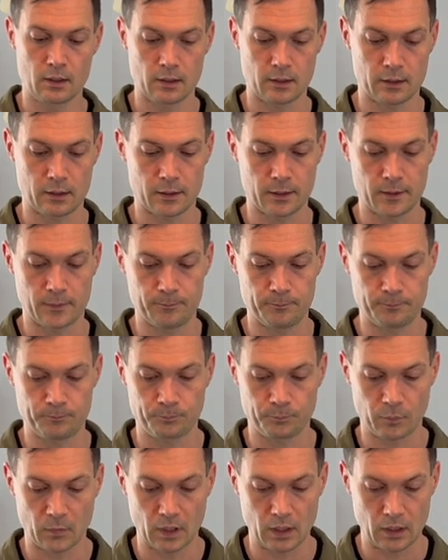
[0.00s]

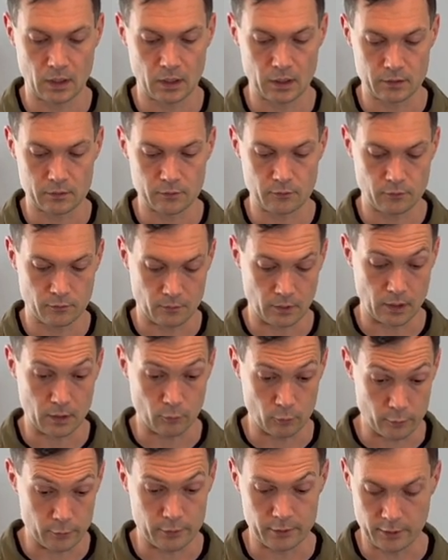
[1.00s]
and I
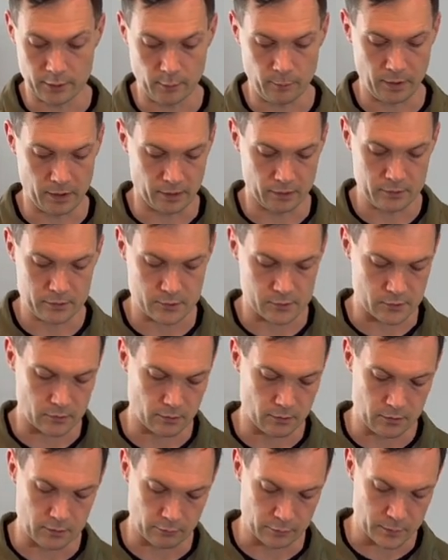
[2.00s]
ordered another pair, so it's a
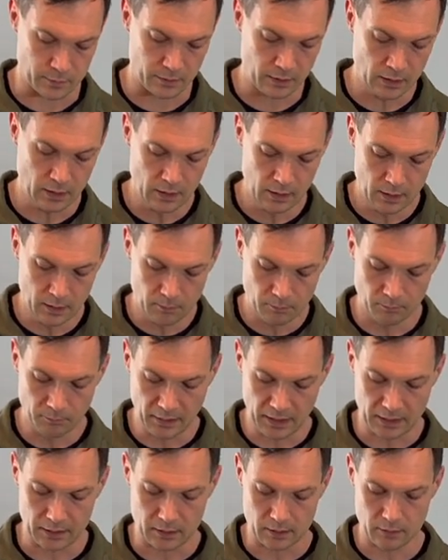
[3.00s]
good endorsement.
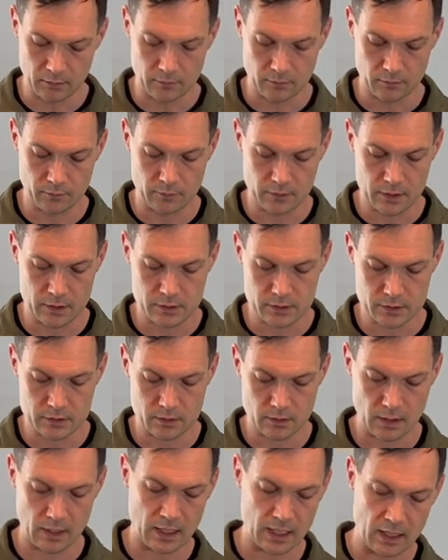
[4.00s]
But
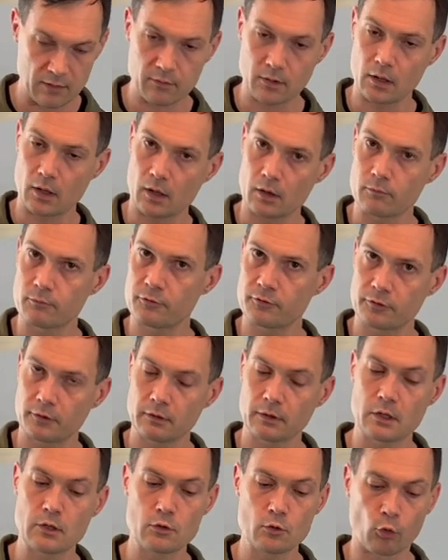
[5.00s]
these have a
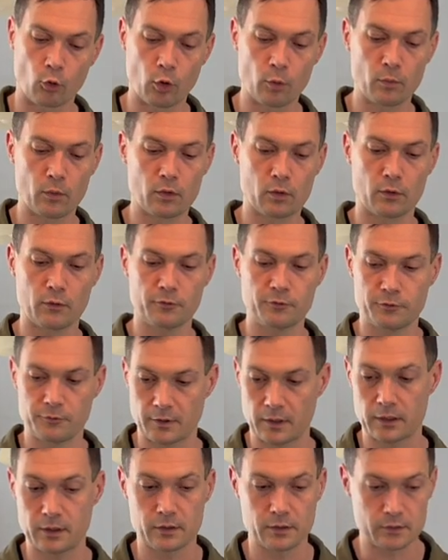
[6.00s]
fairly normal
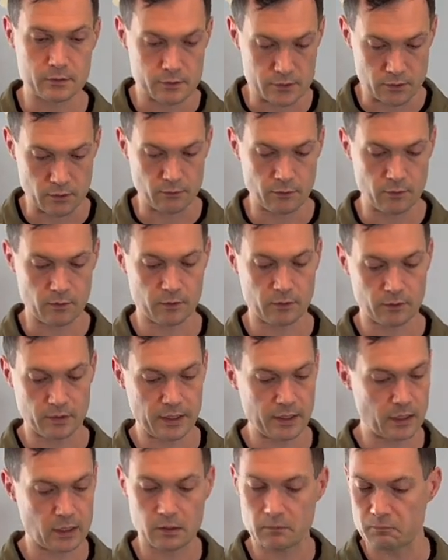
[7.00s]
fit. So if you're
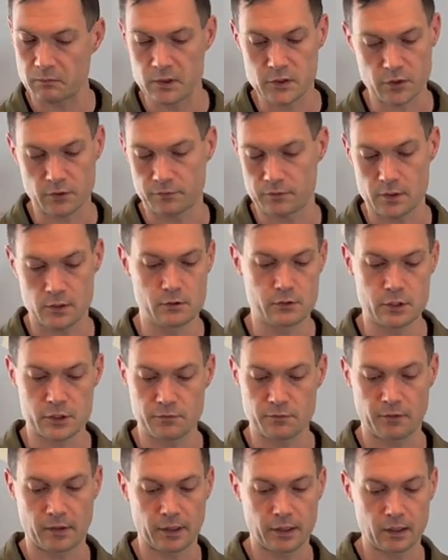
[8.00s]
athletic, these will fit you
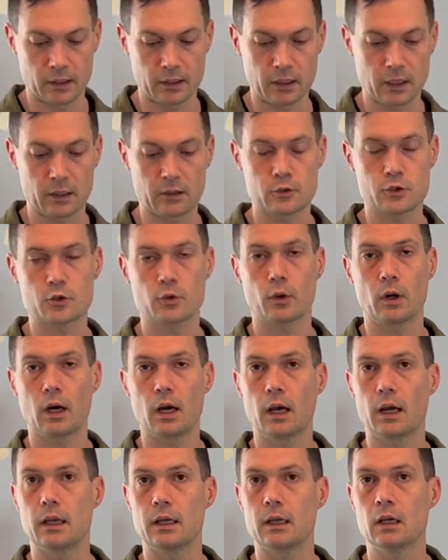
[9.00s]
just fine. Again,
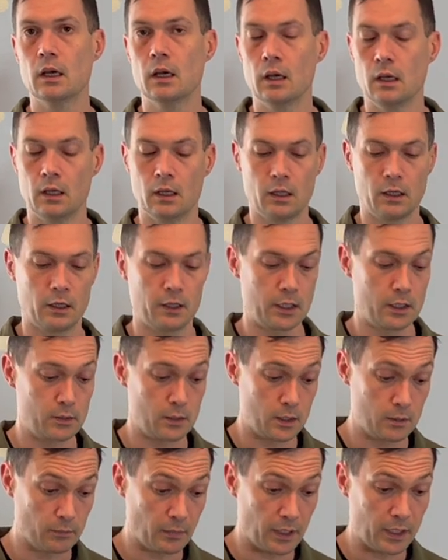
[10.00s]
try, and
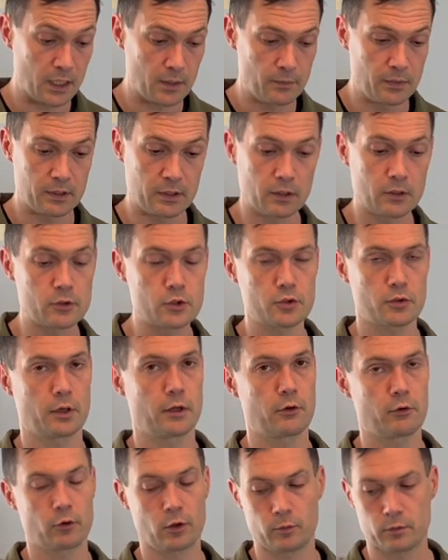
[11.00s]
in my opinion, try
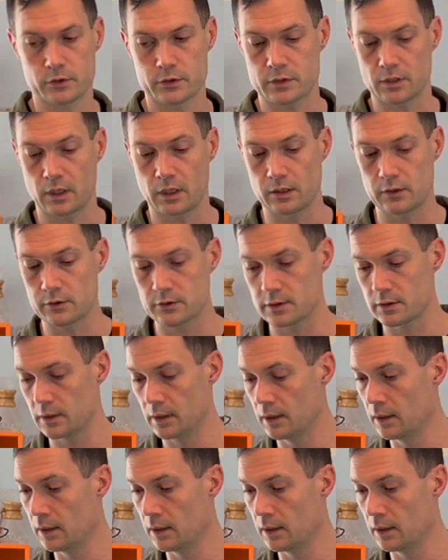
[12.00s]
your normal size.